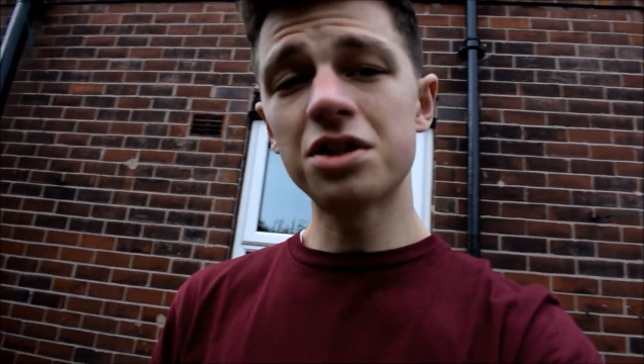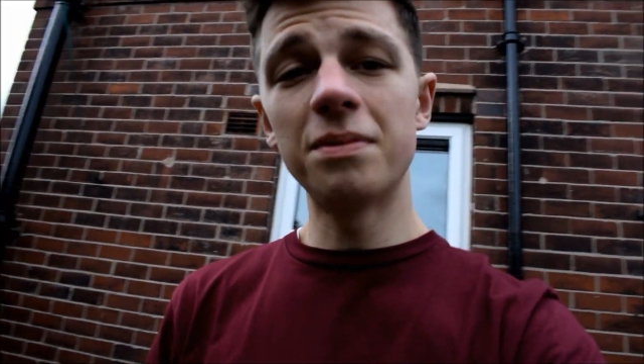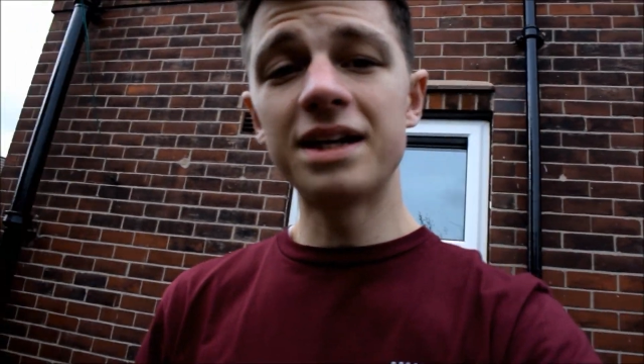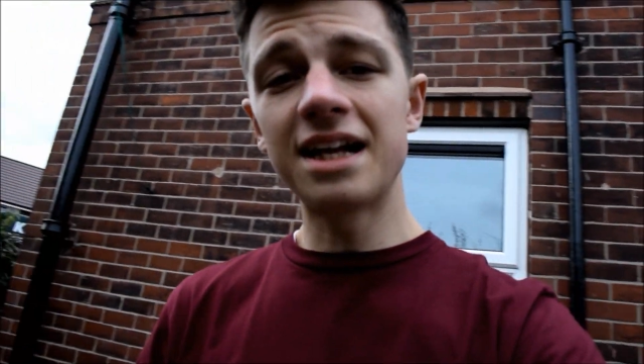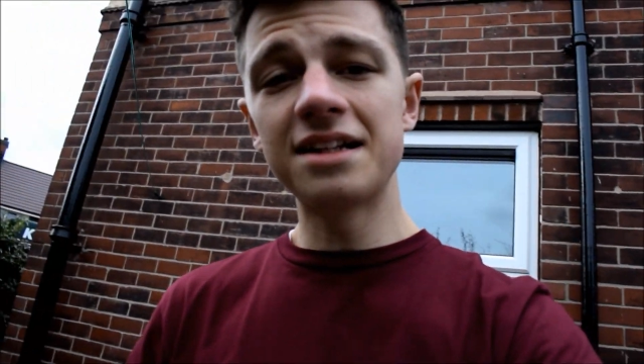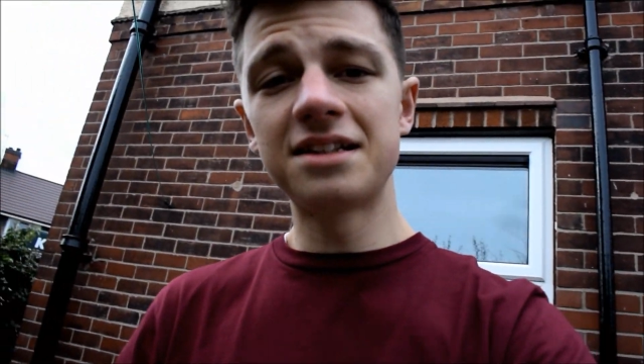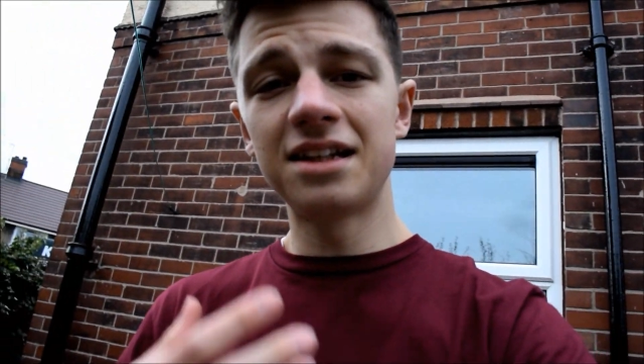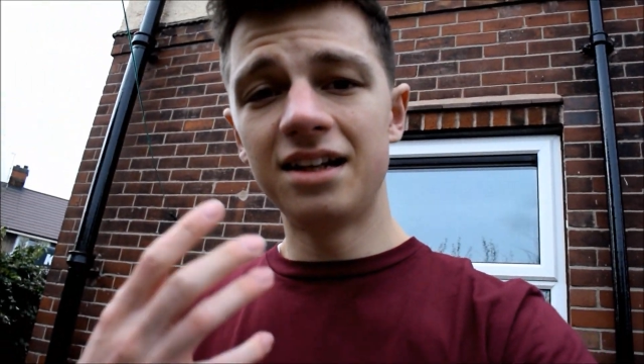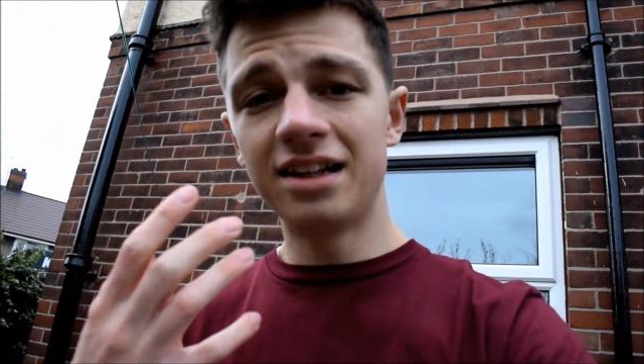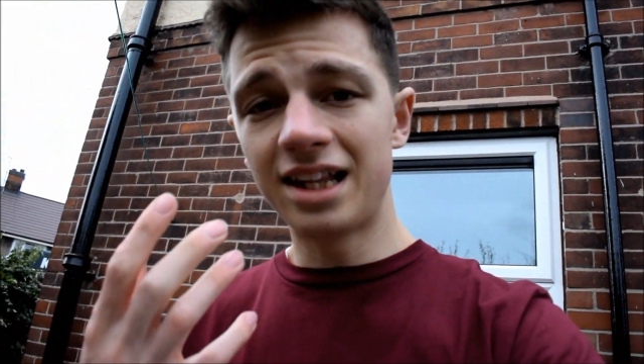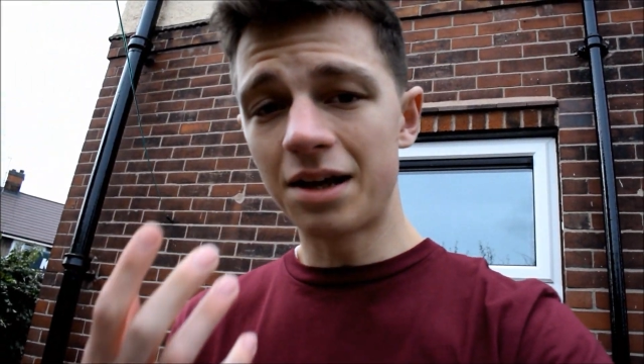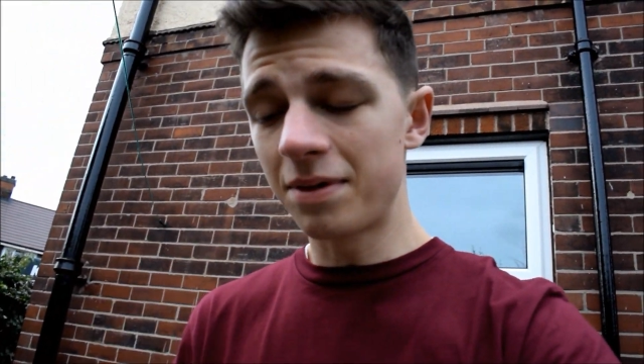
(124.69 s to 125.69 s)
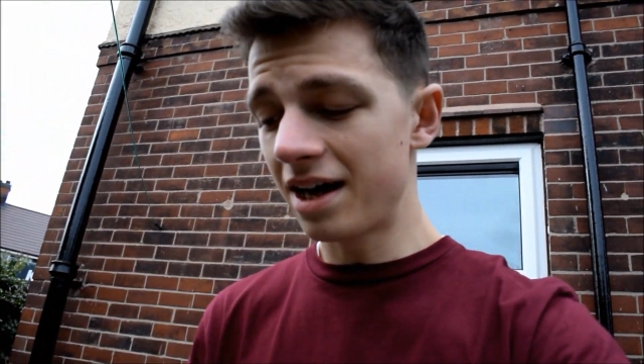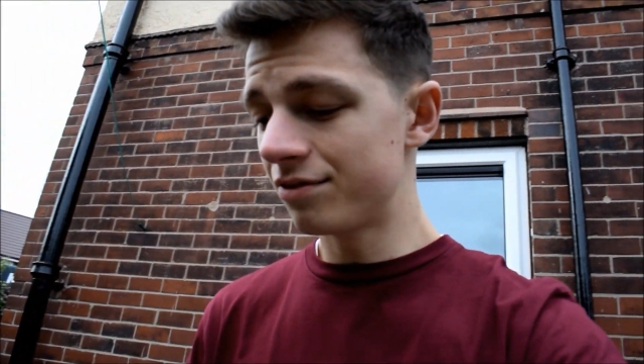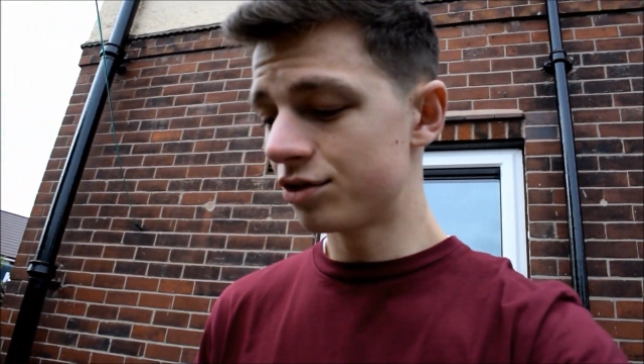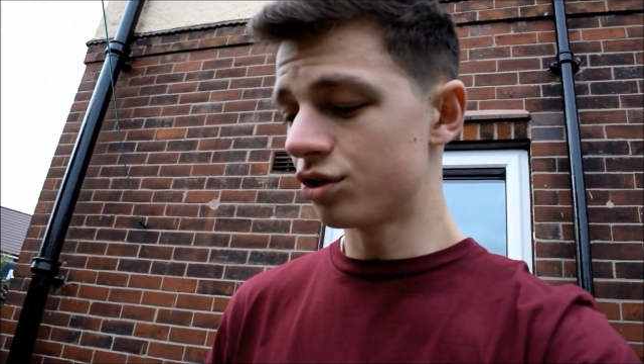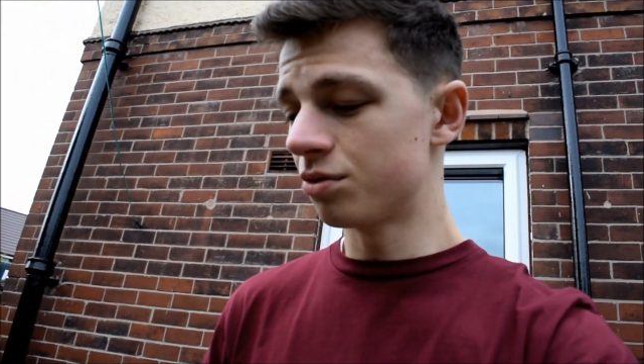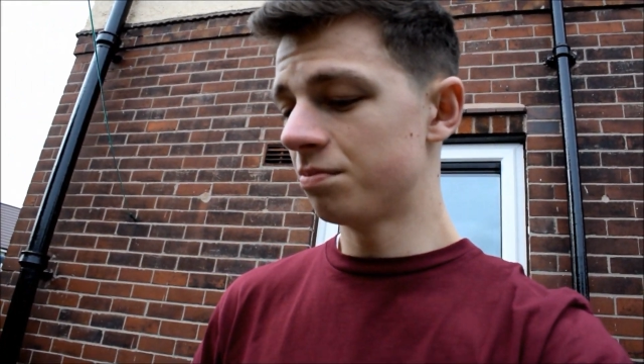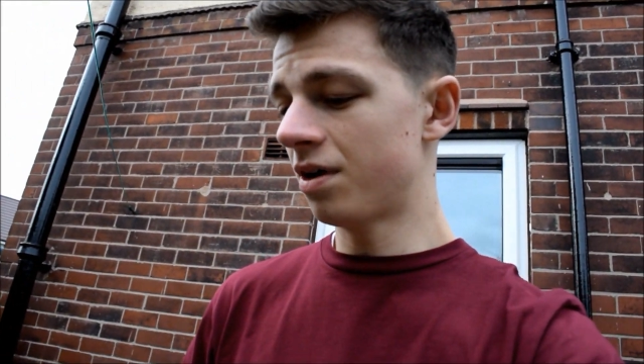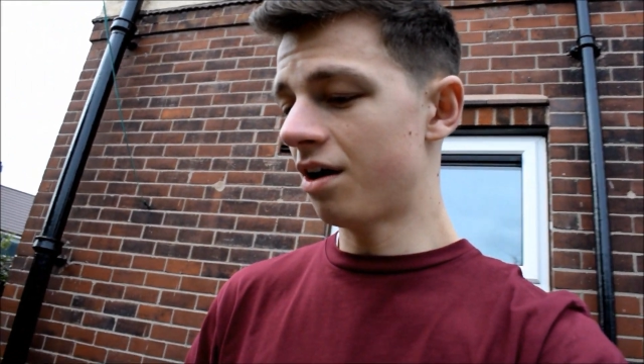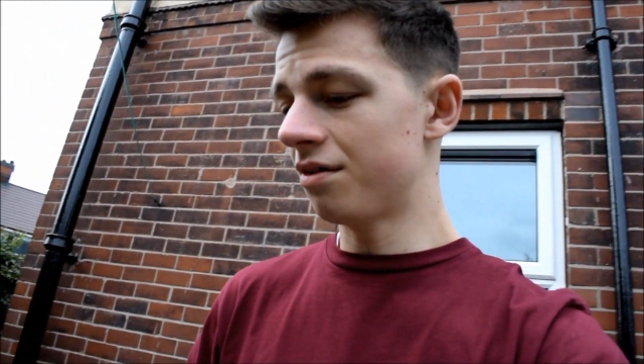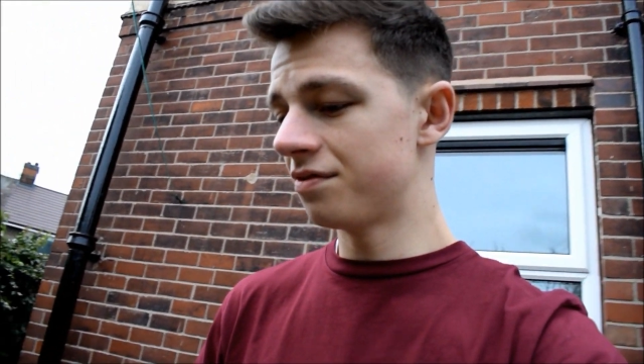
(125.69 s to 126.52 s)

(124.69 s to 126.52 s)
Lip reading: my dad's let me have some of